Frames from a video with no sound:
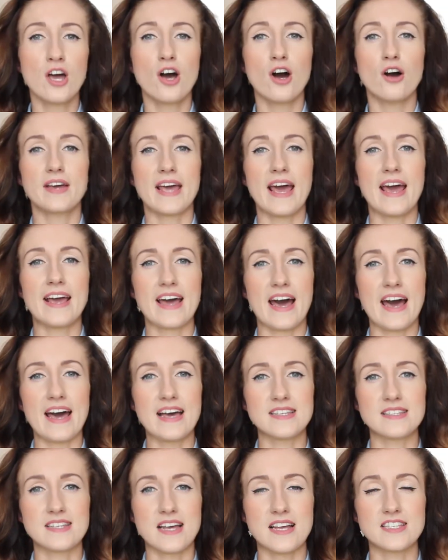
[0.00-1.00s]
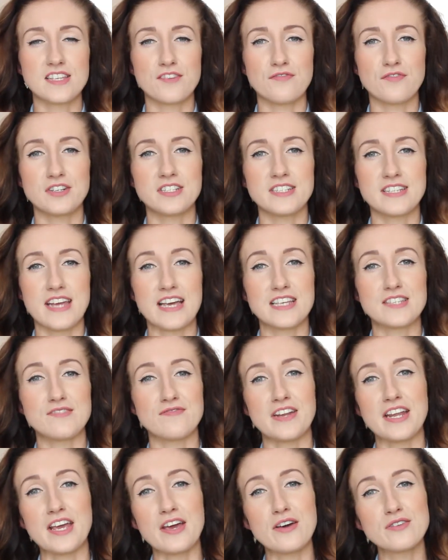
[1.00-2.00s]
Okay guys, that's it for today's
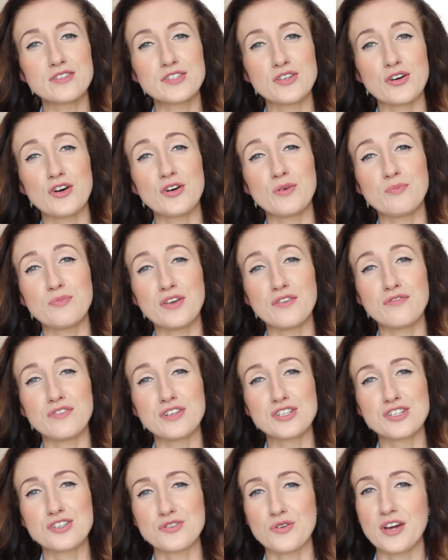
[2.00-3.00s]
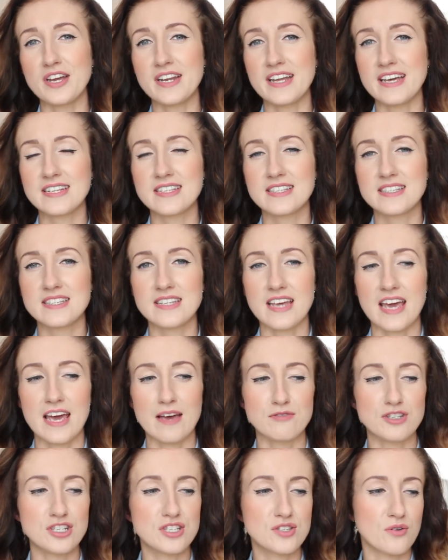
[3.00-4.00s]
video, so I hope you've enjoyed it.
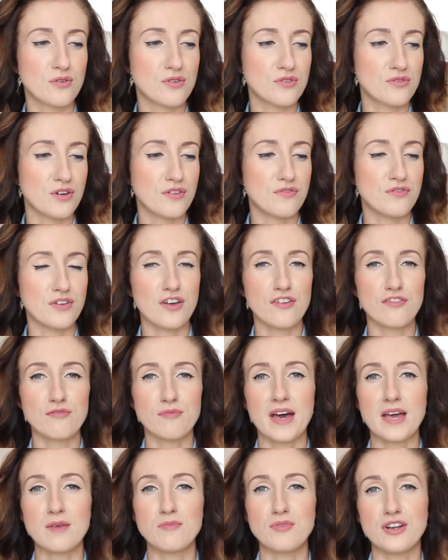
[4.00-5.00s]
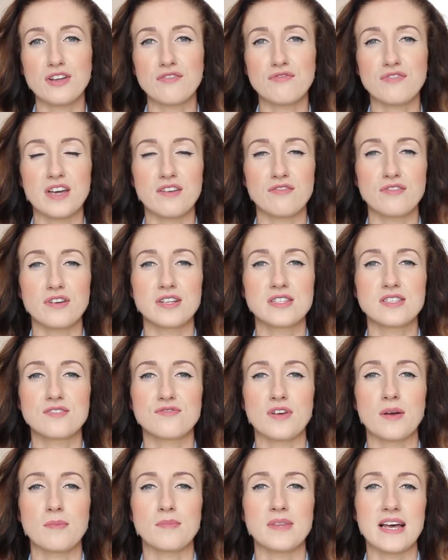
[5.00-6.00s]
Just going through a few of my beauty favourites
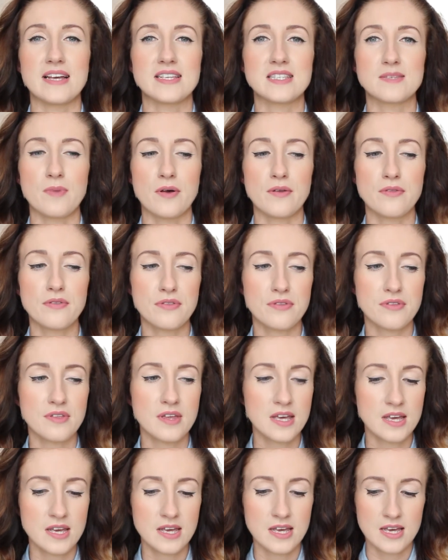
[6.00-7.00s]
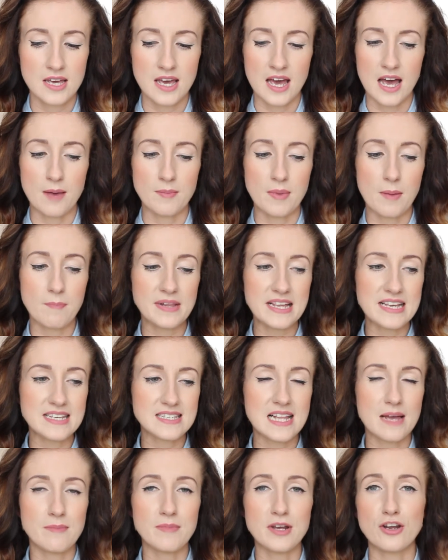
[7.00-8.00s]
from last month. Please
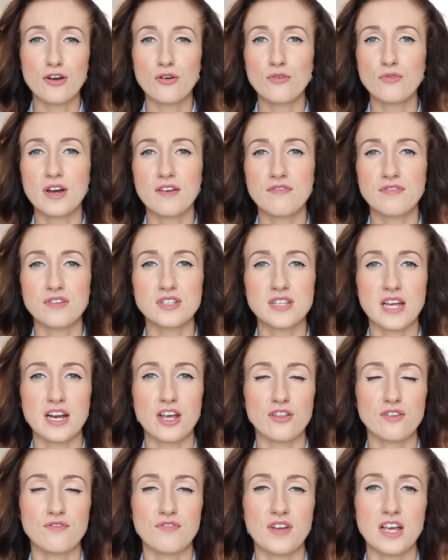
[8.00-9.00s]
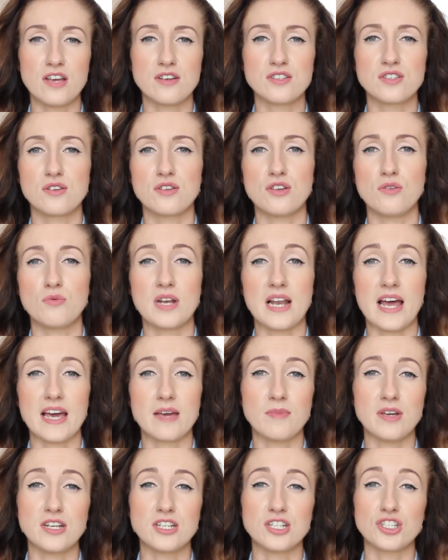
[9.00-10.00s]
let me know if there's any other videos that you would
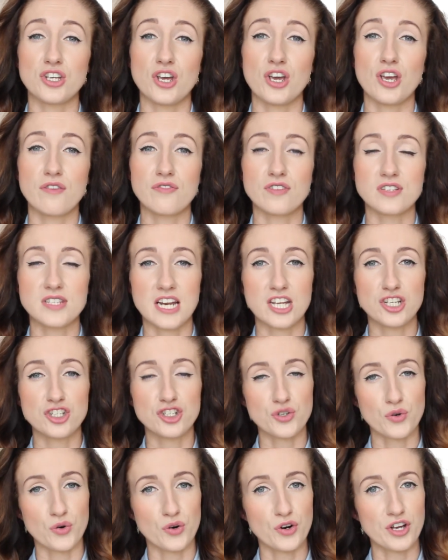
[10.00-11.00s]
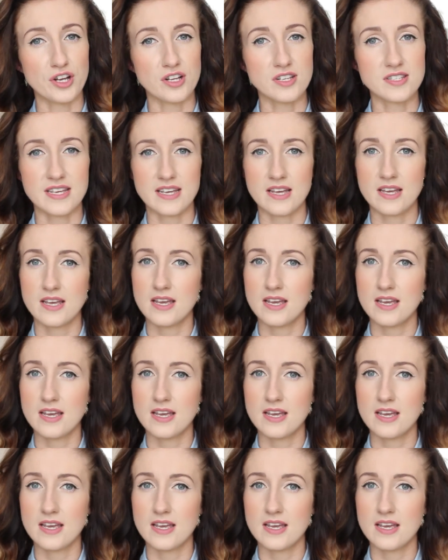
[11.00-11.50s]
like me to do, if there's any tutorials,